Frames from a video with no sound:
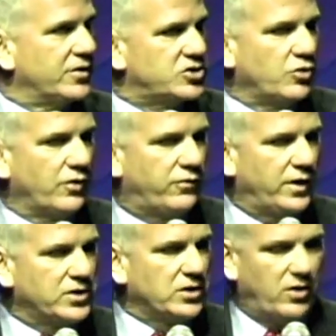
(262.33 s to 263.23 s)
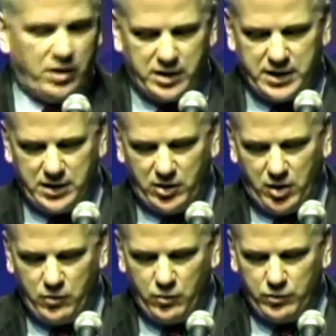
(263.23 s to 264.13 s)
storefronts
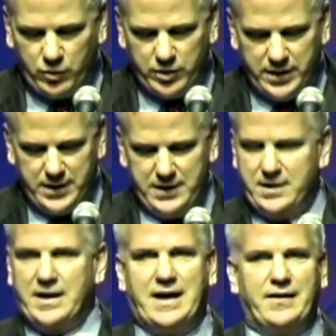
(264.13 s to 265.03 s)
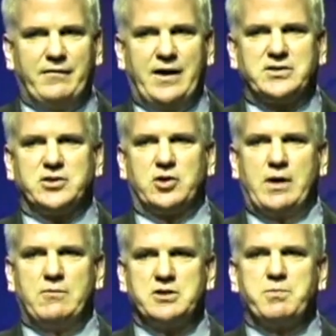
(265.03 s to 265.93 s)
along Woodward. They've had such a
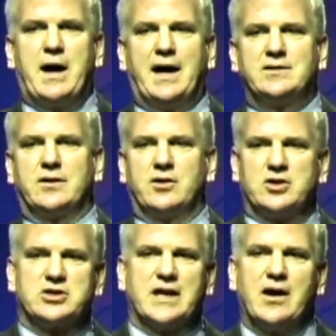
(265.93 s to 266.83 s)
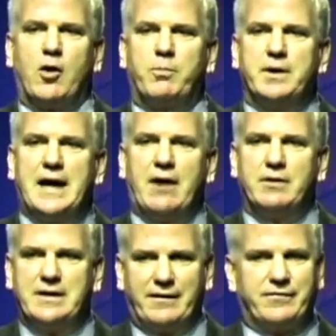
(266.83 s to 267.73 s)
great response. They're going to stay open now
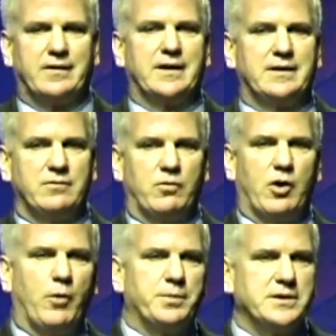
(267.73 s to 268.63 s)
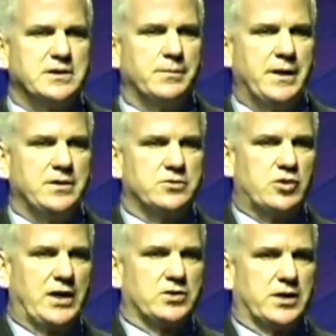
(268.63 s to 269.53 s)
indefinitely. We hope it may
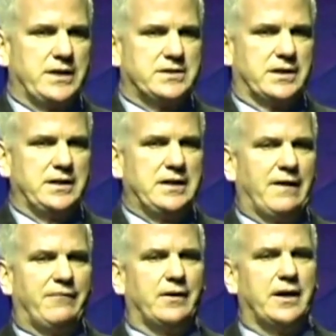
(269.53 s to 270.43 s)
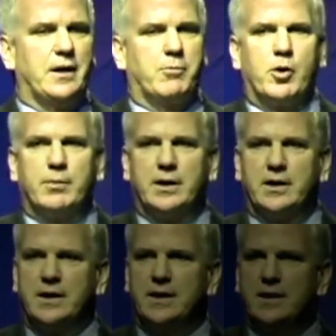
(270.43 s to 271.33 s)
translate indefinitely to
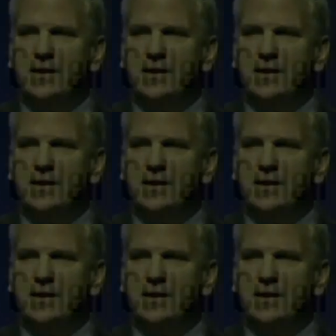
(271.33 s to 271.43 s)
permanently.